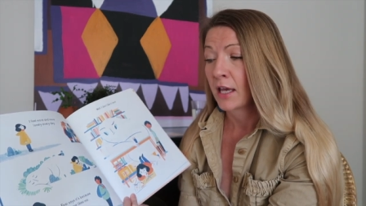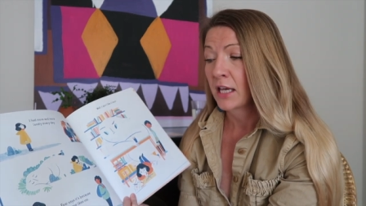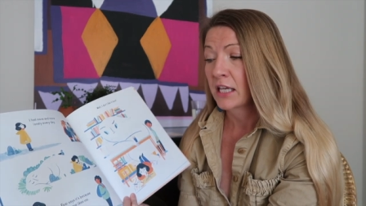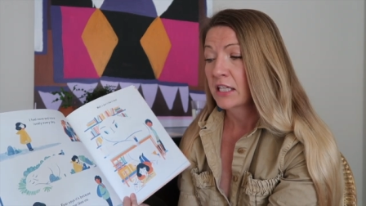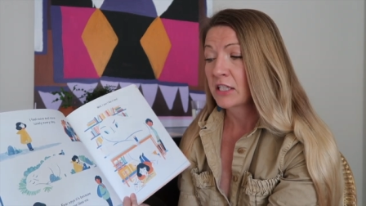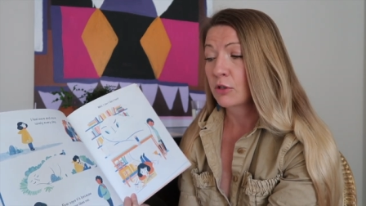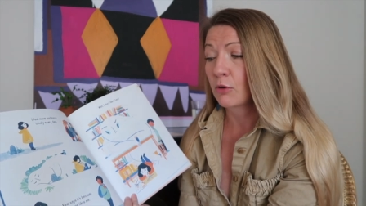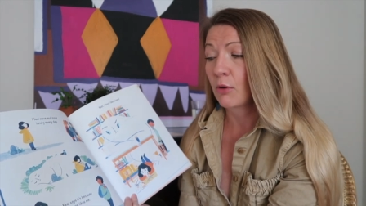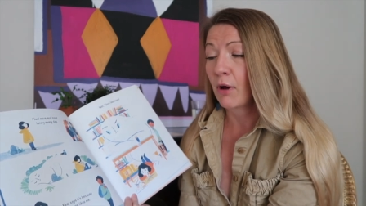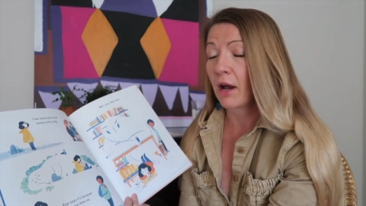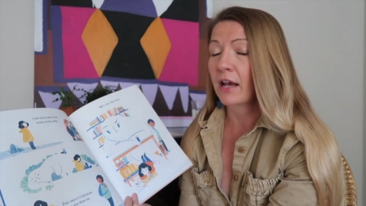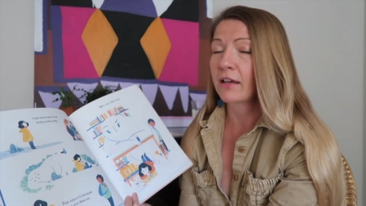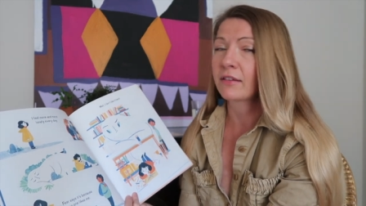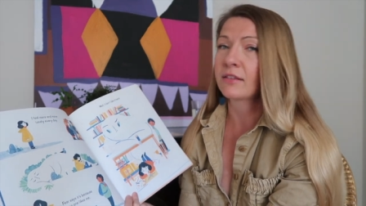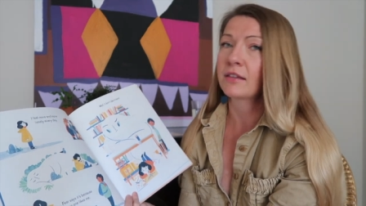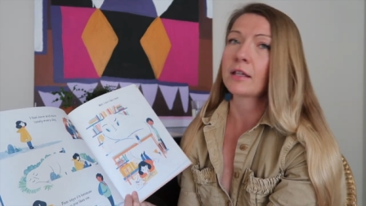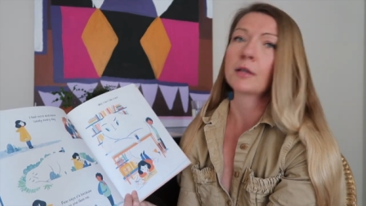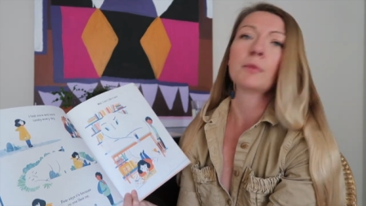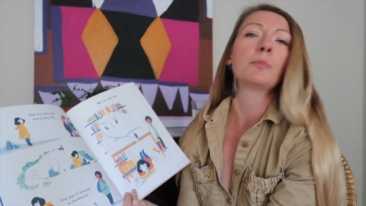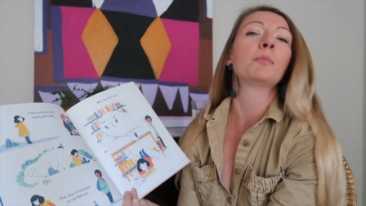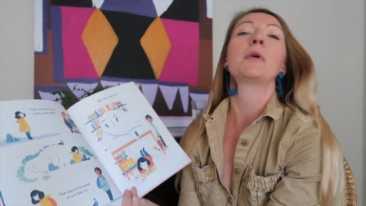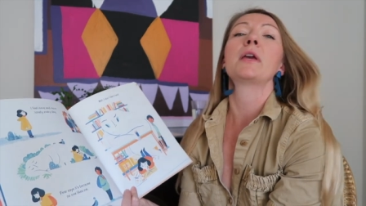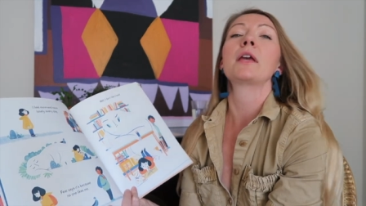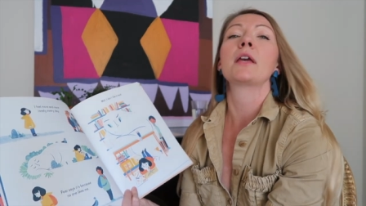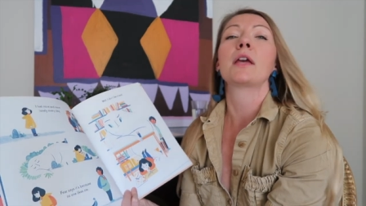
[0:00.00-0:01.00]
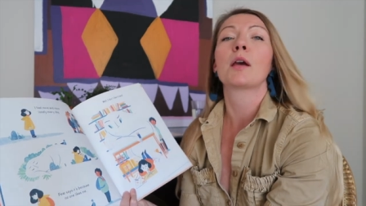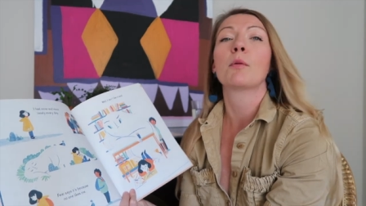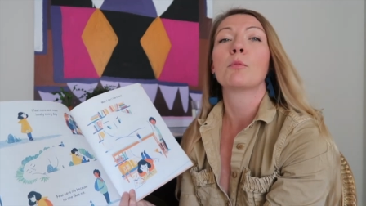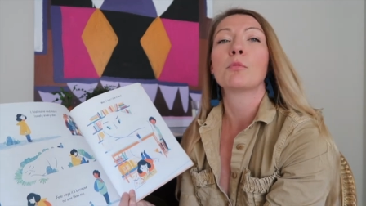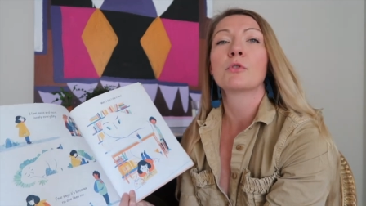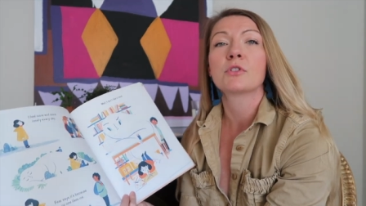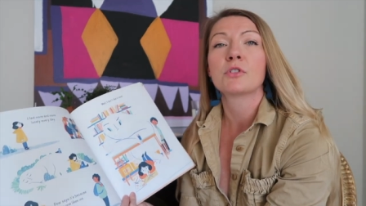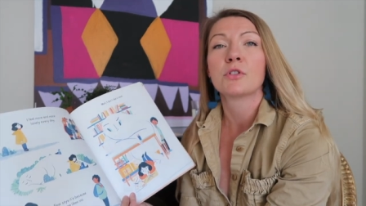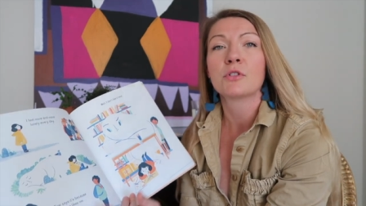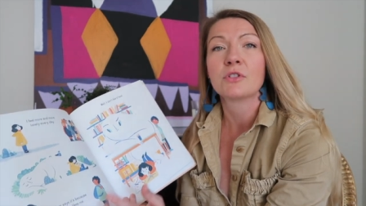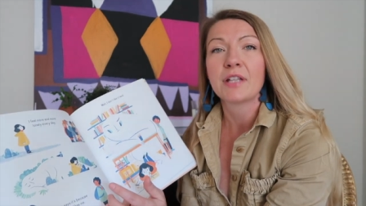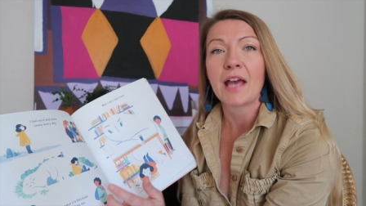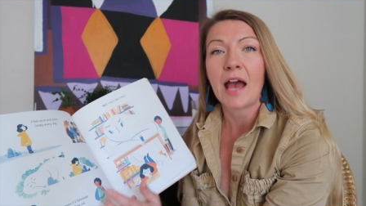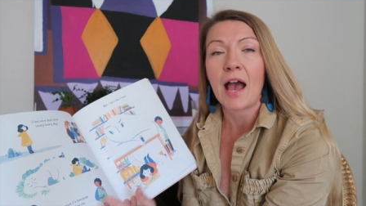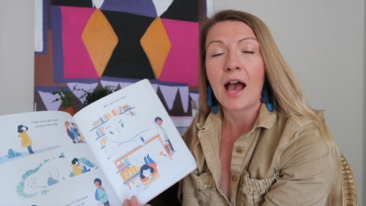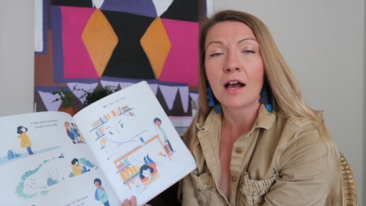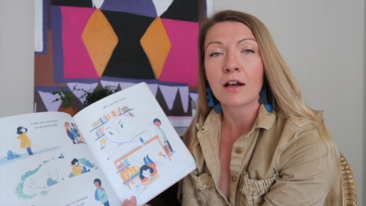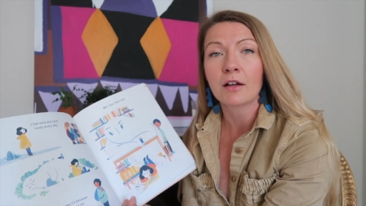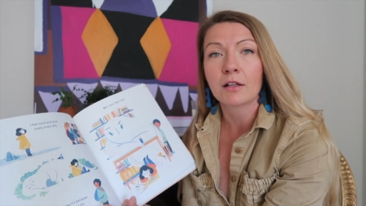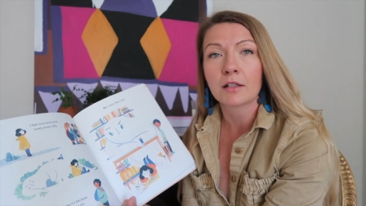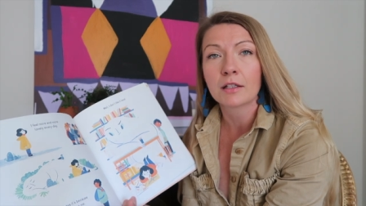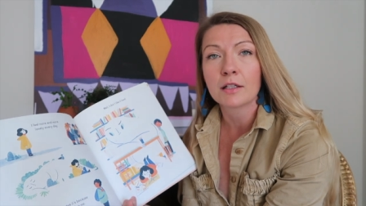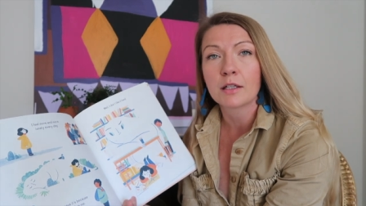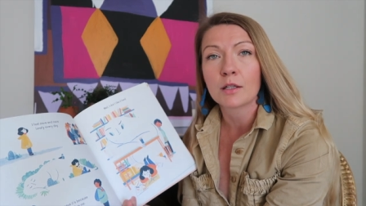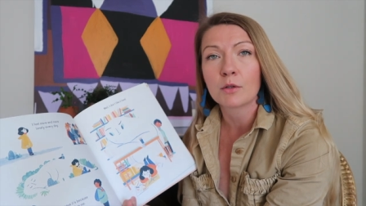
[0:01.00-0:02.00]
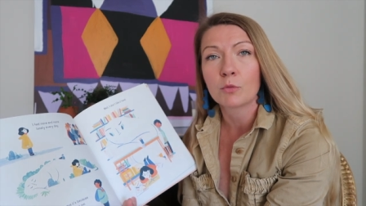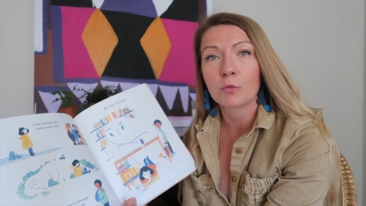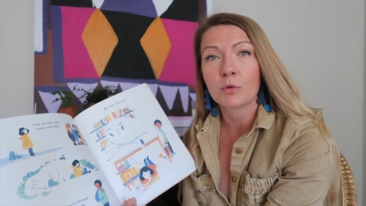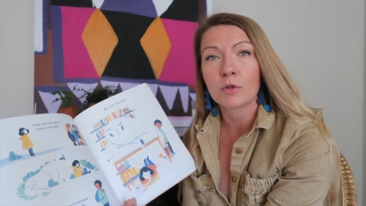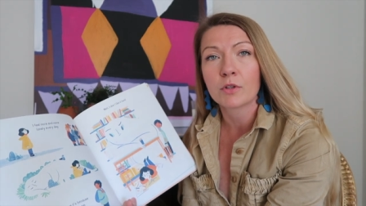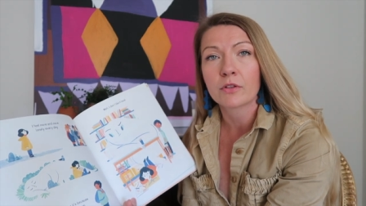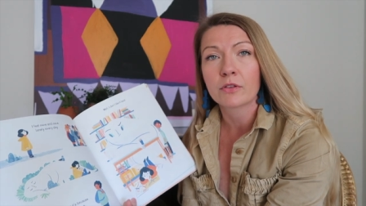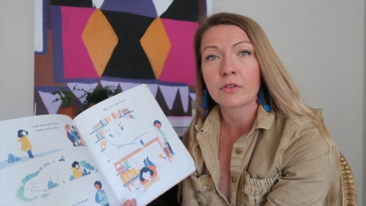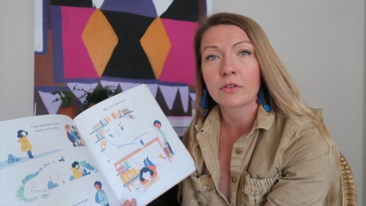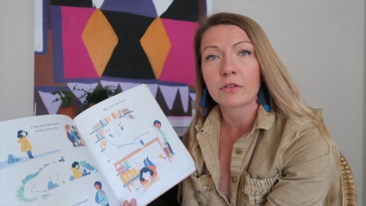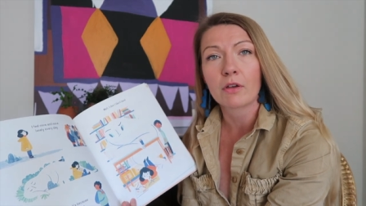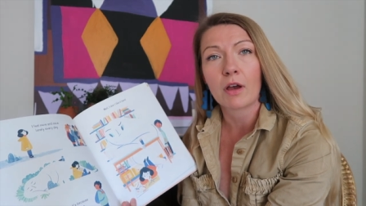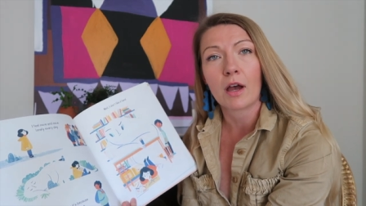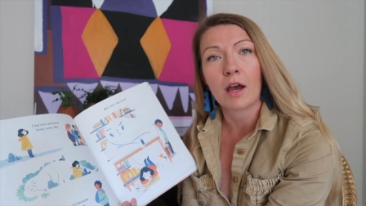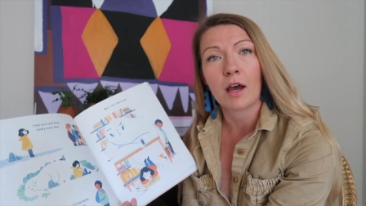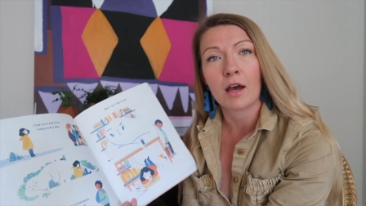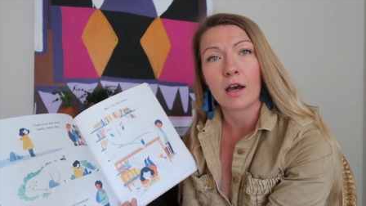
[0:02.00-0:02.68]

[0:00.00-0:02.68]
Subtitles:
So I think being able to tackle it with